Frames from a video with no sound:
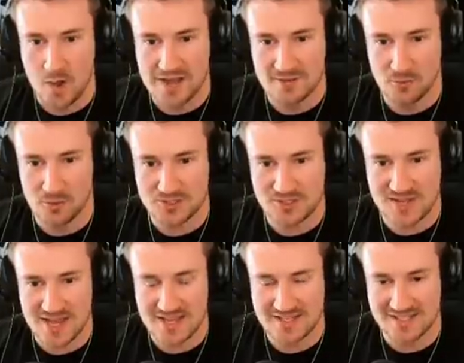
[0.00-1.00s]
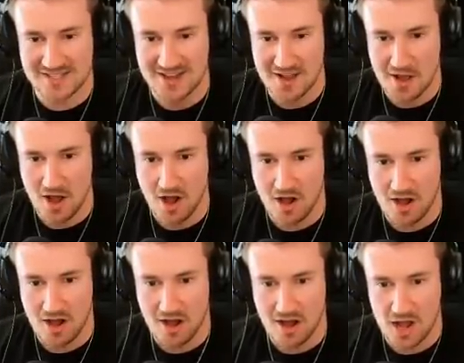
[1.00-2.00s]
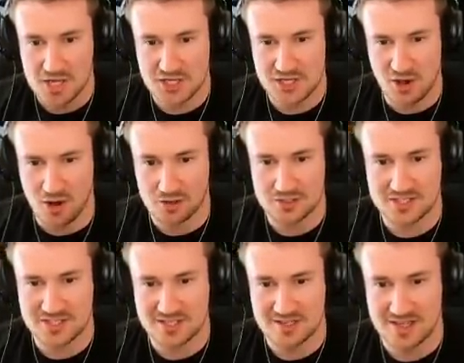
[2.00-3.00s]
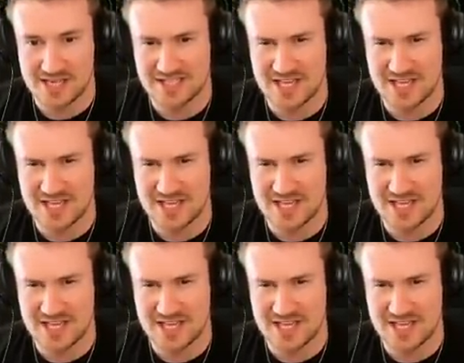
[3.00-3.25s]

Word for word: Wait, what's this? Yacht. It